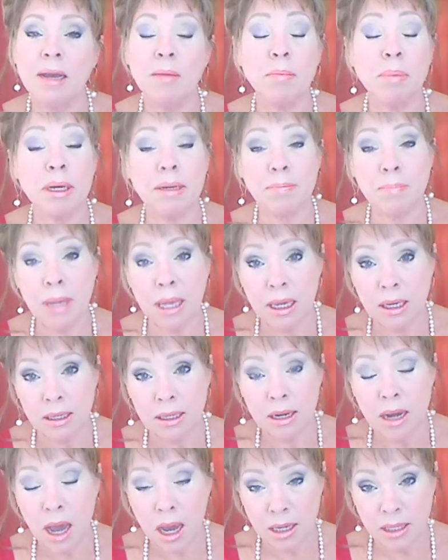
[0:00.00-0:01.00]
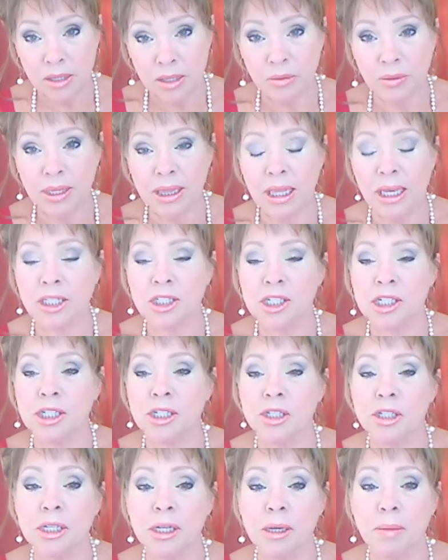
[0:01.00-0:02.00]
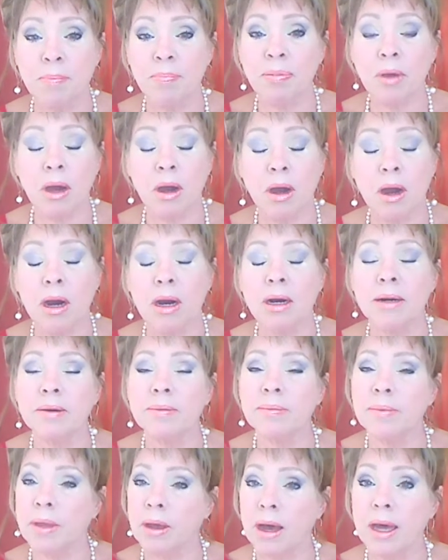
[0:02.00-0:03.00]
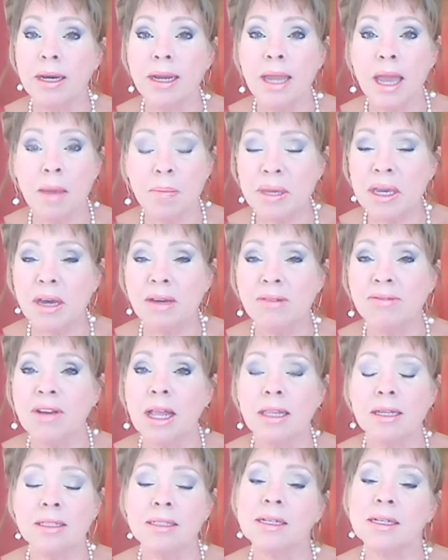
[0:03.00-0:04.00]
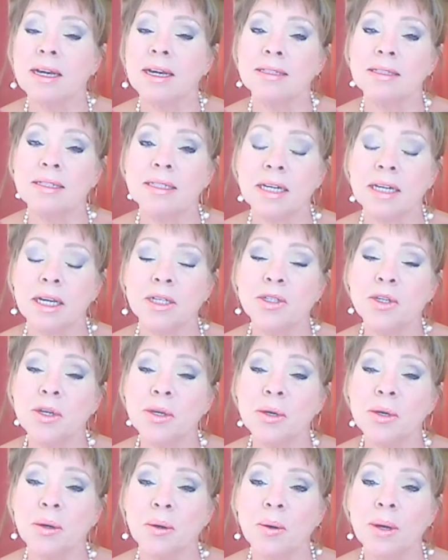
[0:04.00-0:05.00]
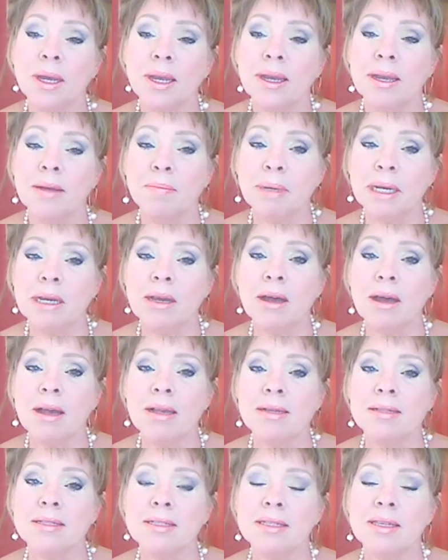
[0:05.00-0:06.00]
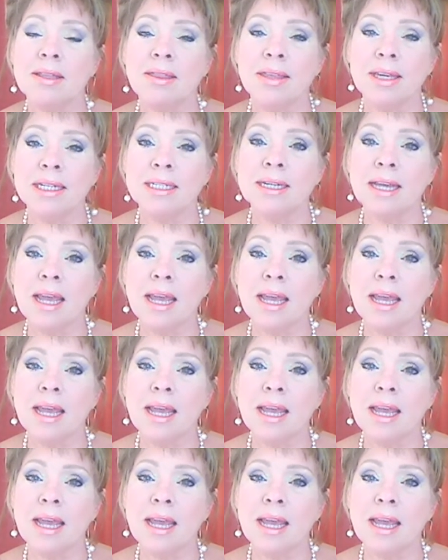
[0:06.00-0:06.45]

But men not in relationship are unhappy on Valentine's Day too, because the